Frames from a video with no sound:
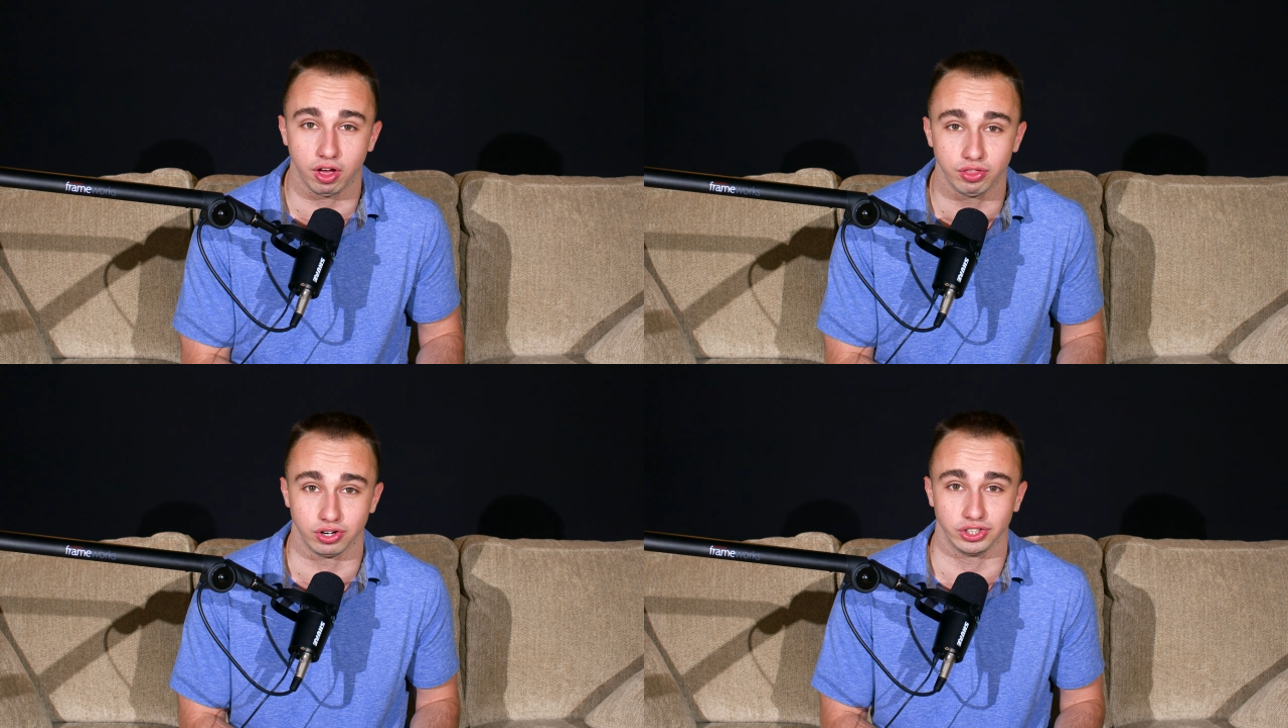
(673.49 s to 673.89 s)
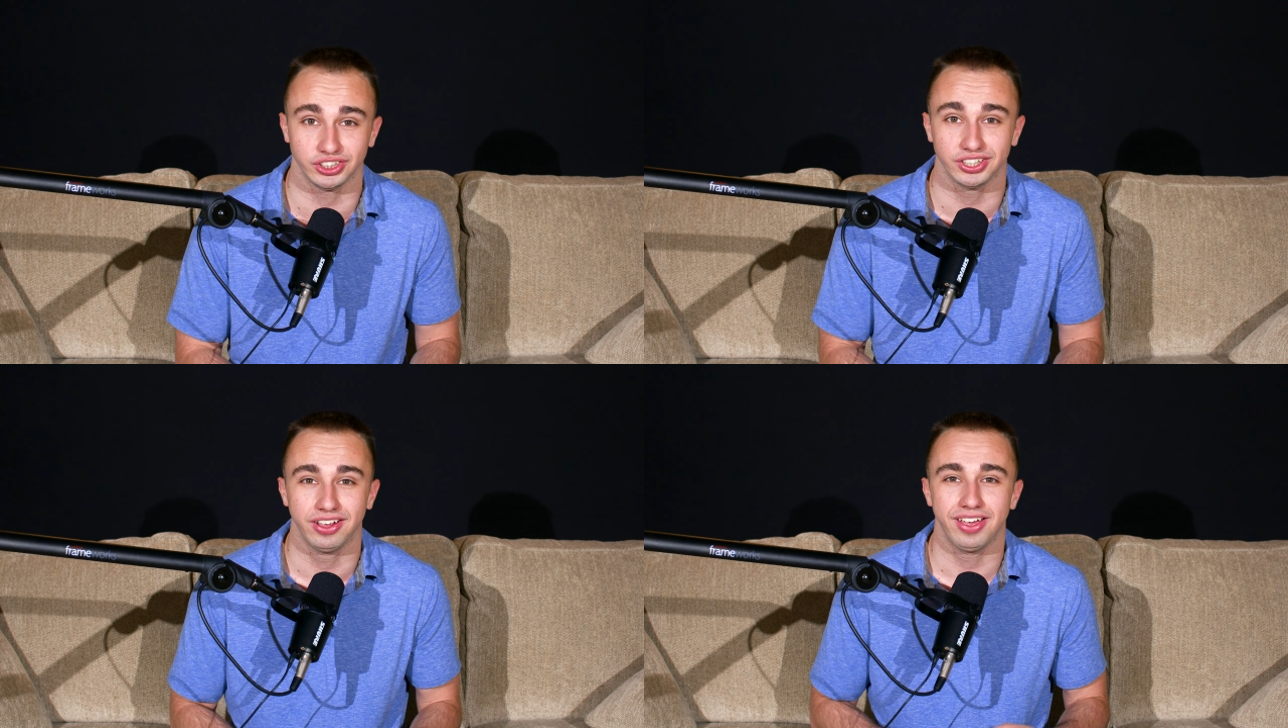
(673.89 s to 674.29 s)

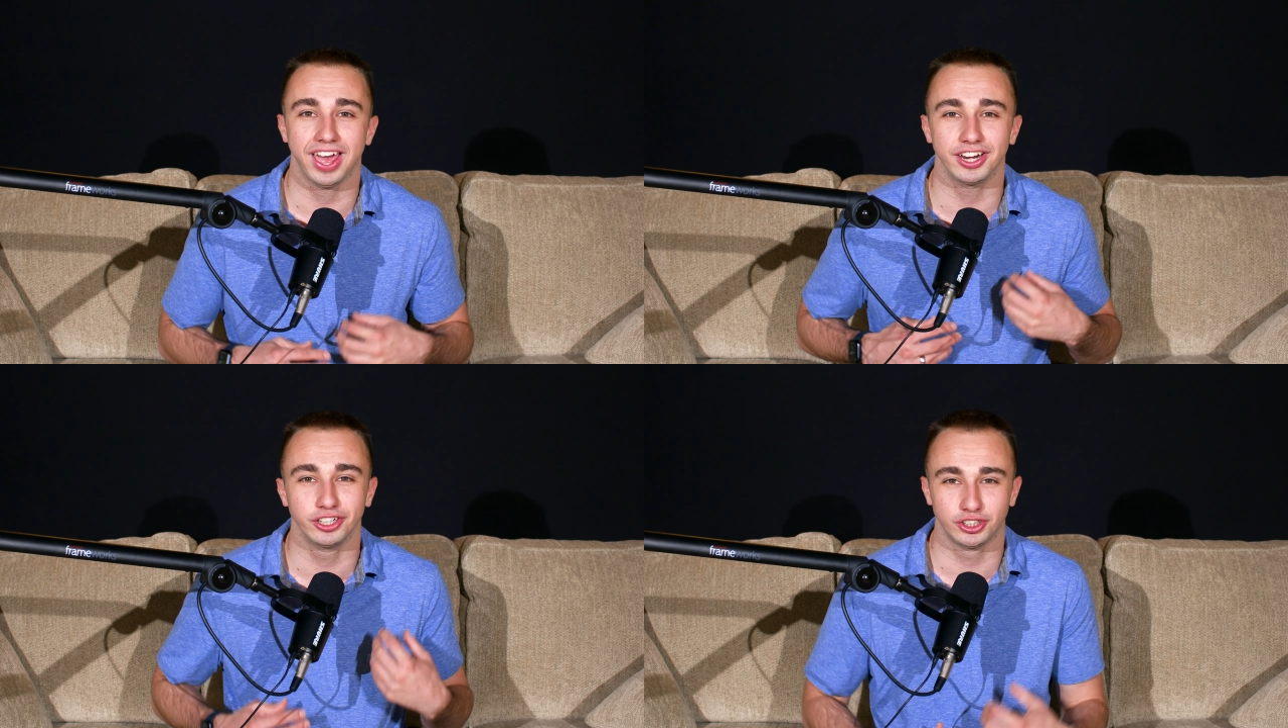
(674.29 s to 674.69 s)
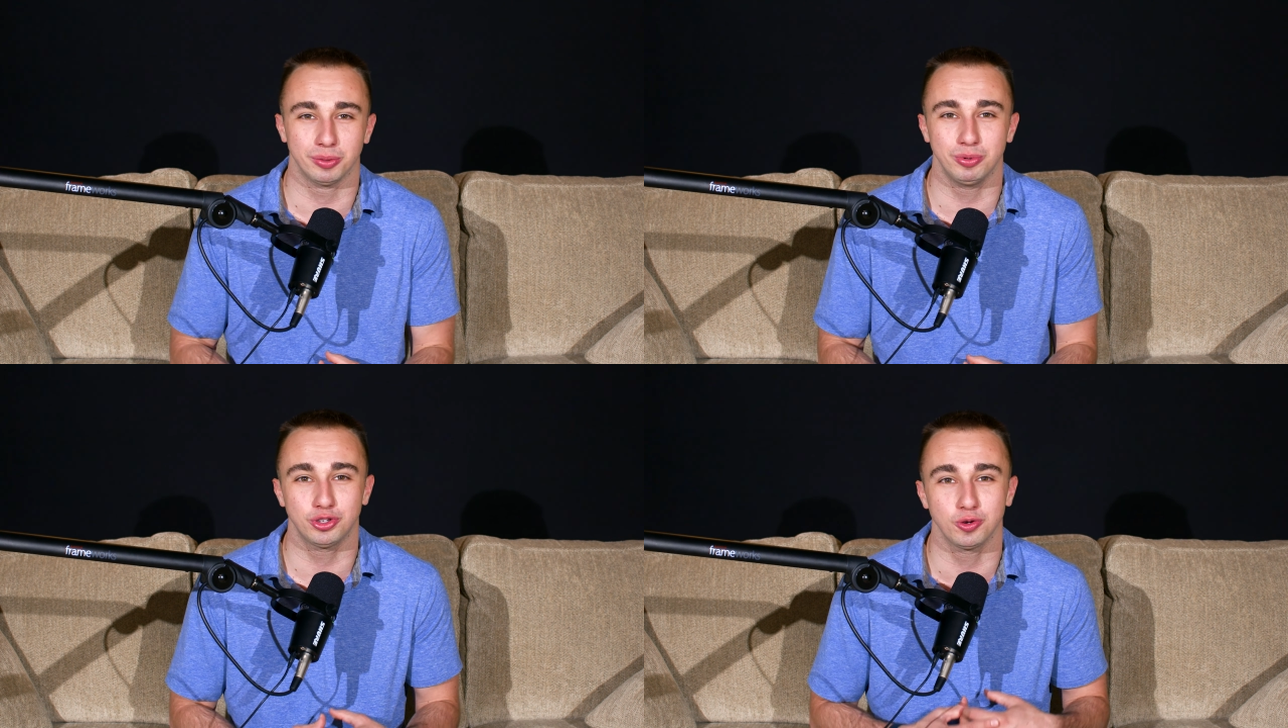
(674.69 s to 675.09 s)
others and
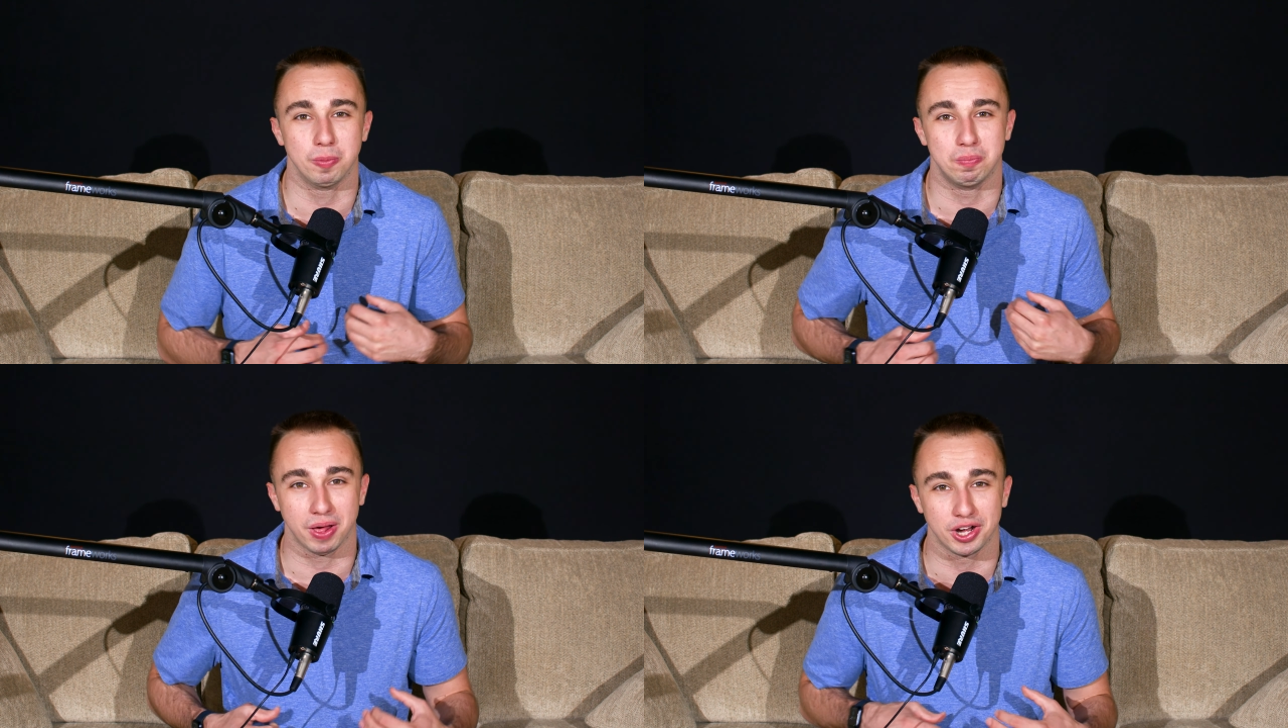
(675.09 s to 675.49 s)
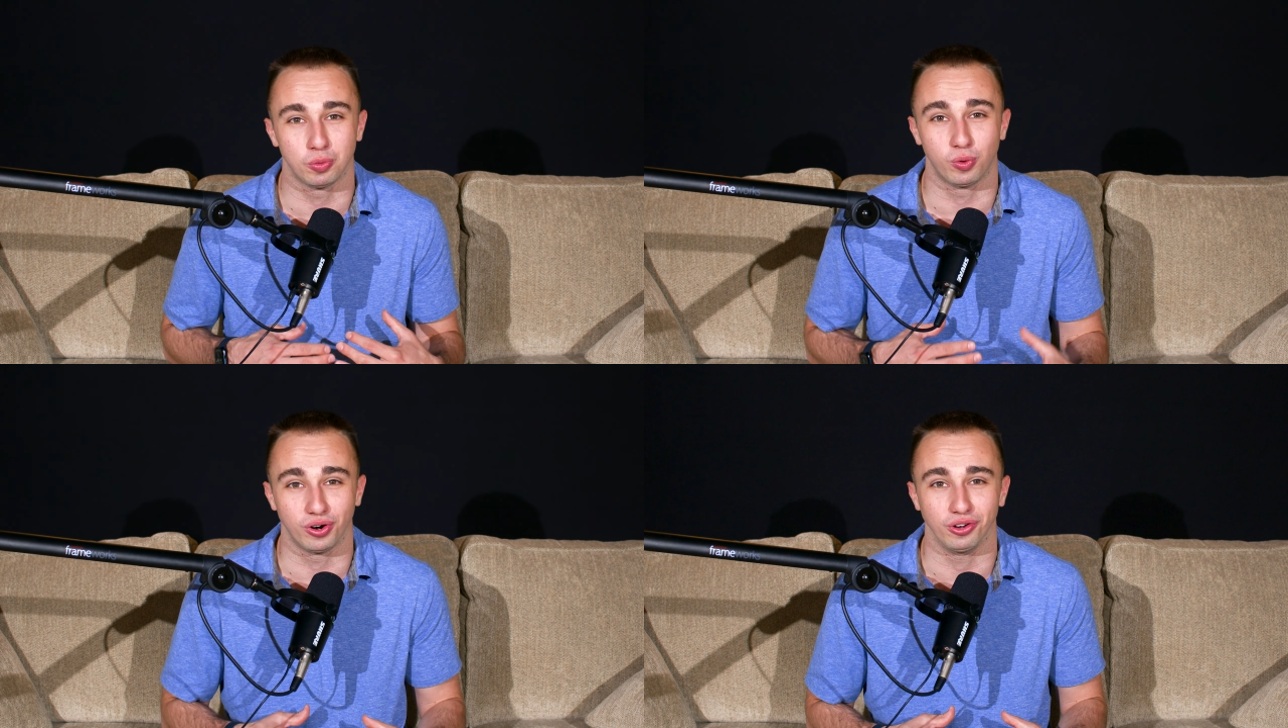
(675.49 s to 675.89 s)
contribute to a better
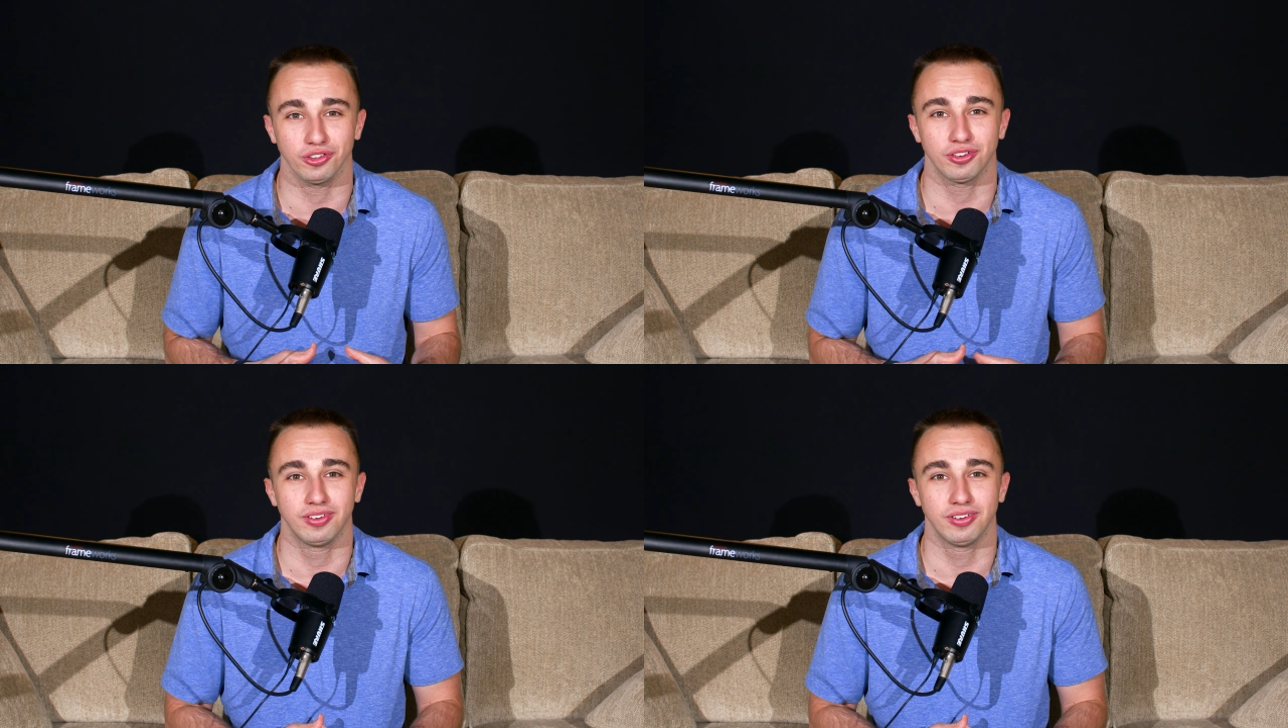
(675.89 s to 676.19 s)
world.